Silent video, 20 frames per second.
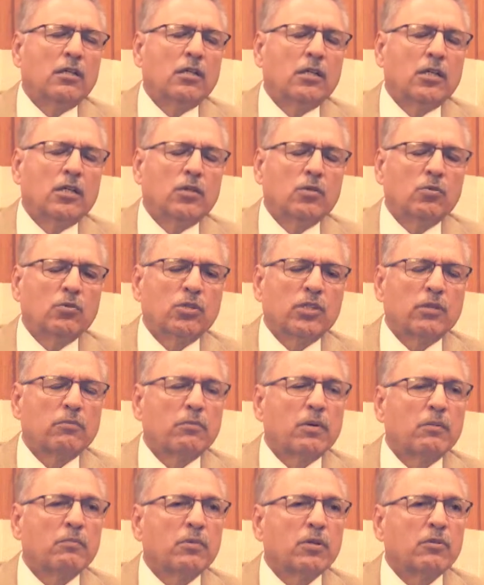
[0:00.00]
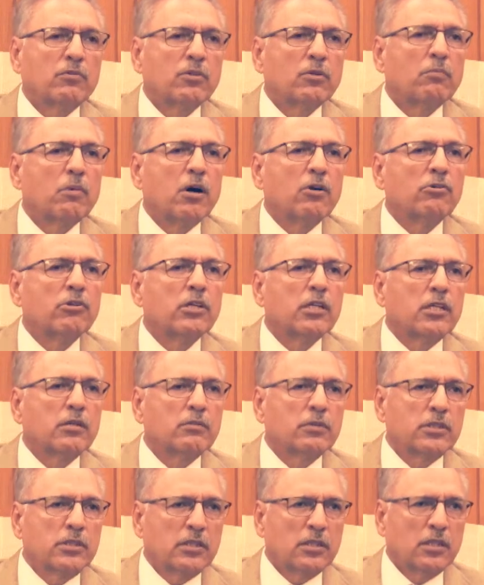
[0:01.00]
who was a member of the Boundary
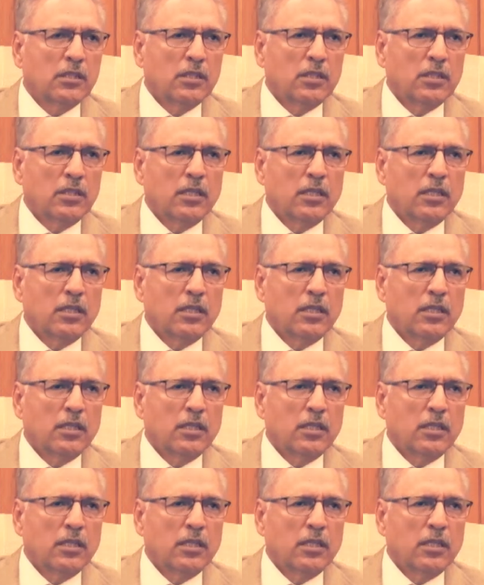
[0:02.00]
Commission,